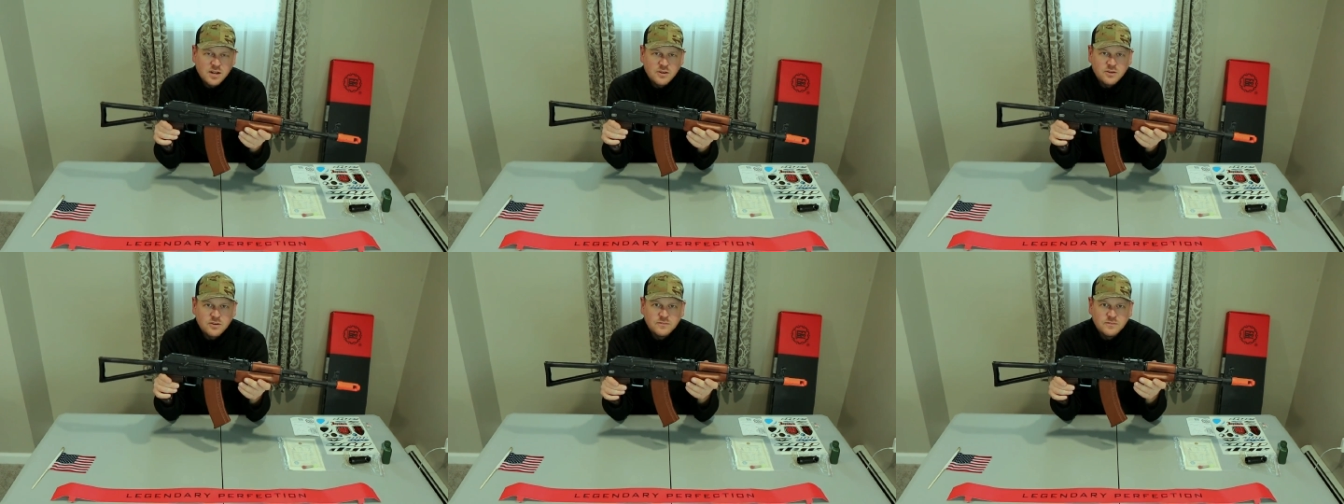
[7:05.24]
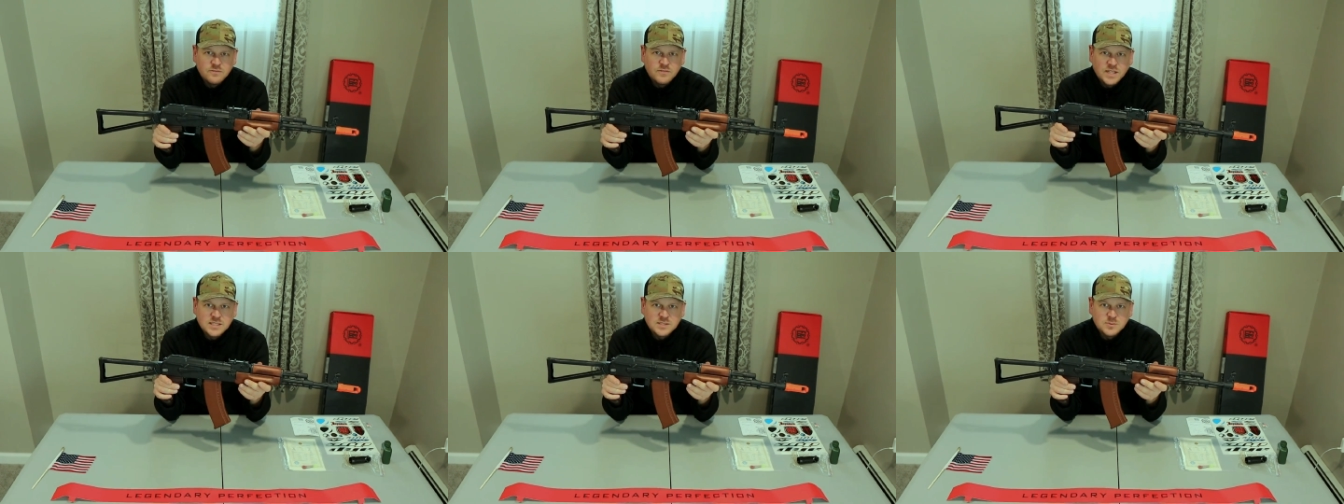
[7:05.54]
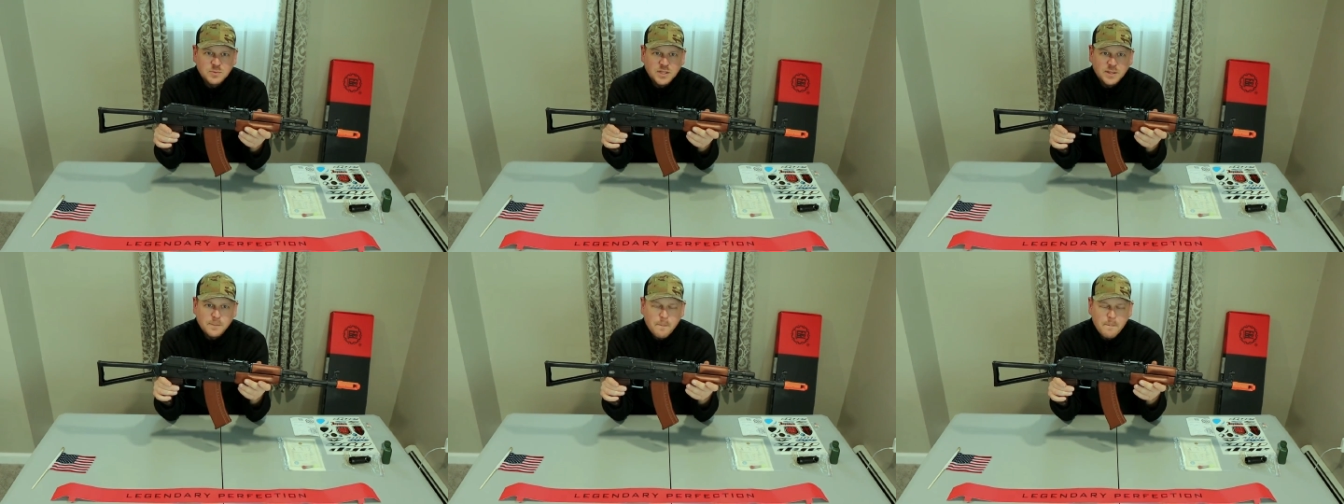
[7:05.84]
on our
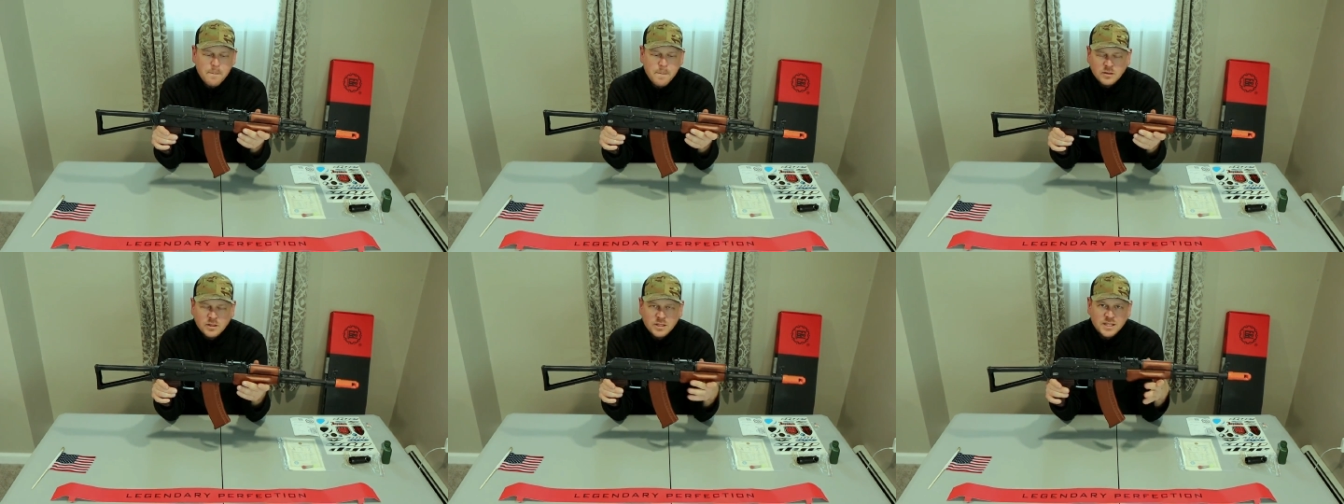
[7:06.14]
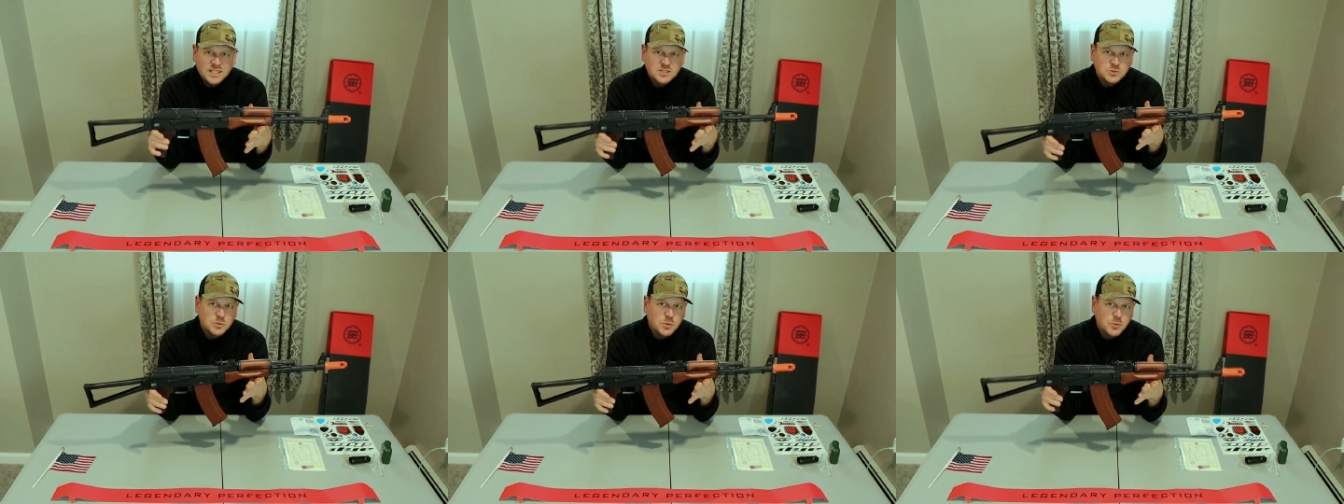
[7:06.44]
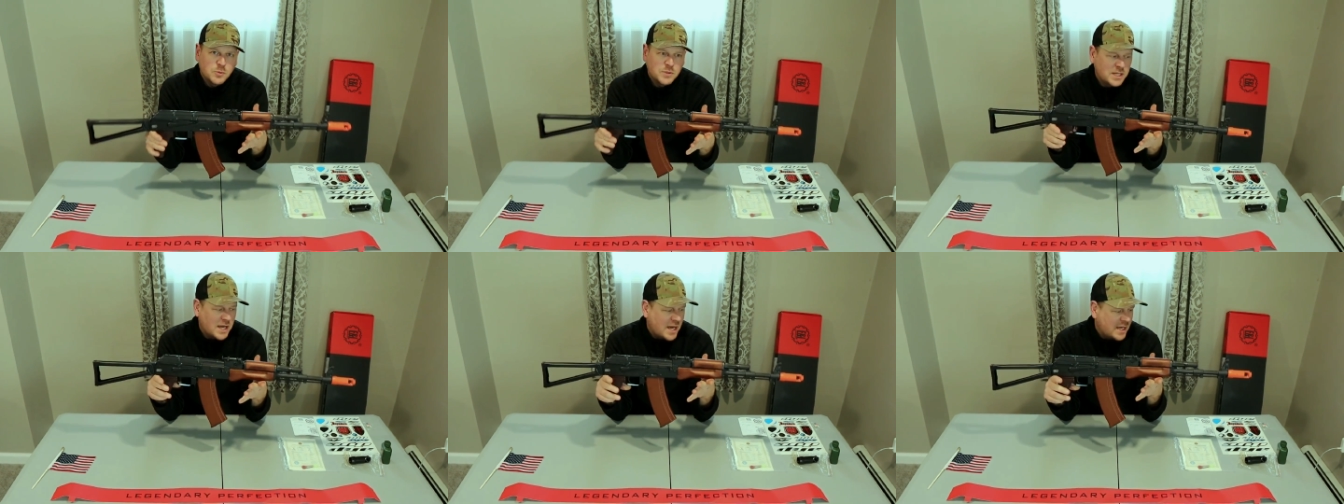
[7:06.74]
investment. And that's
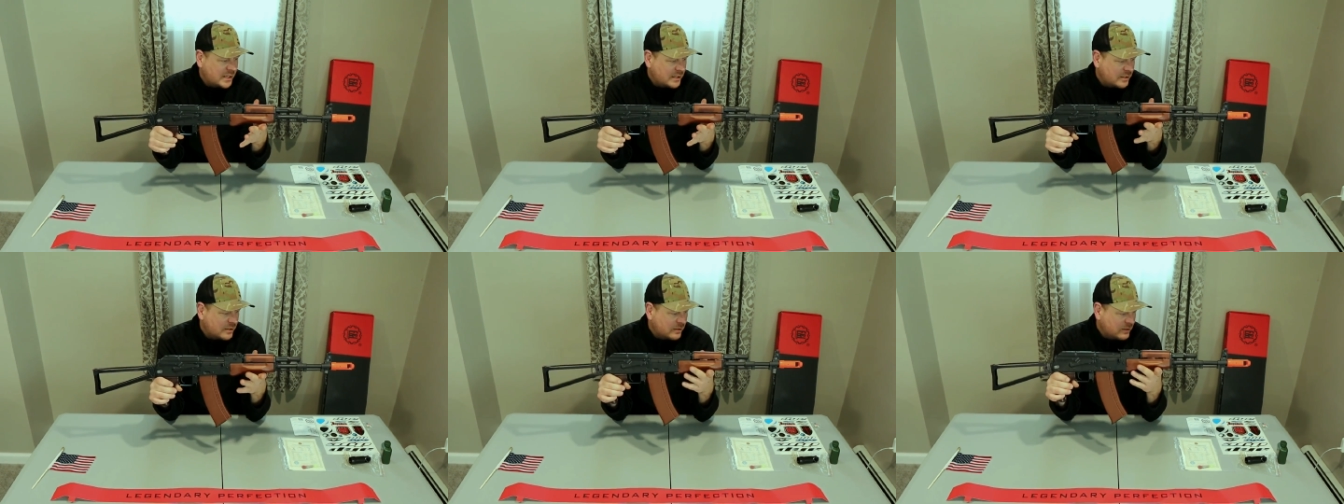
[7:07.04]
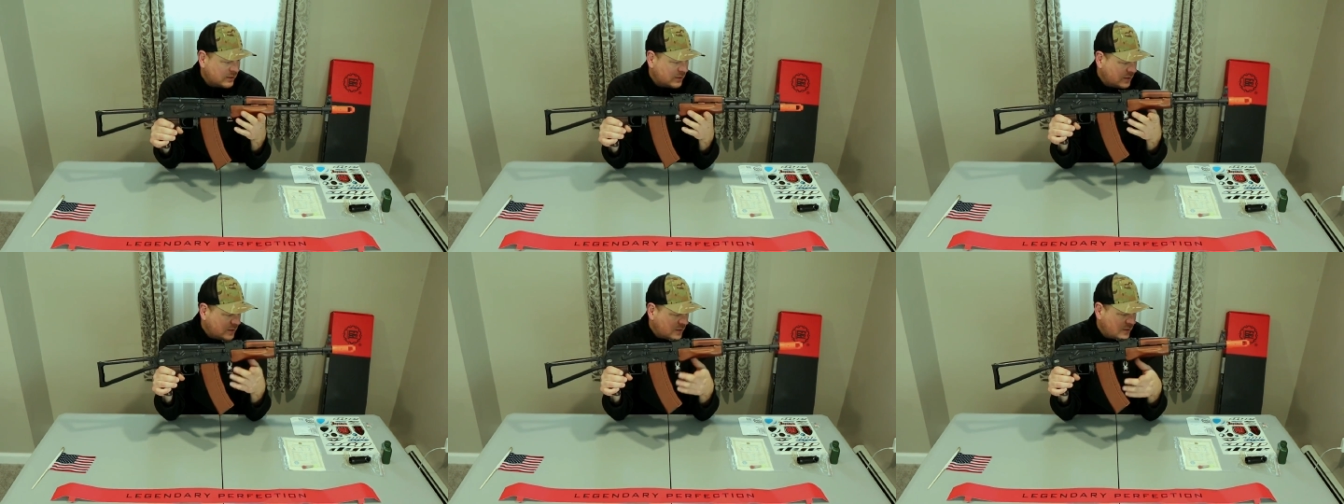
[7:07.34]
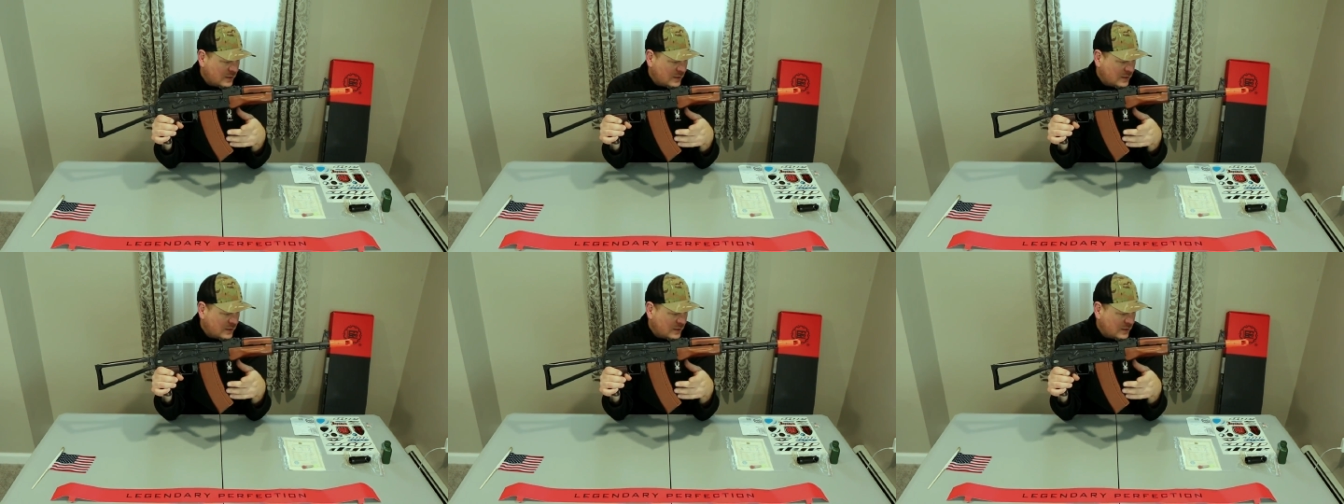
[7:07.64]
what we got here.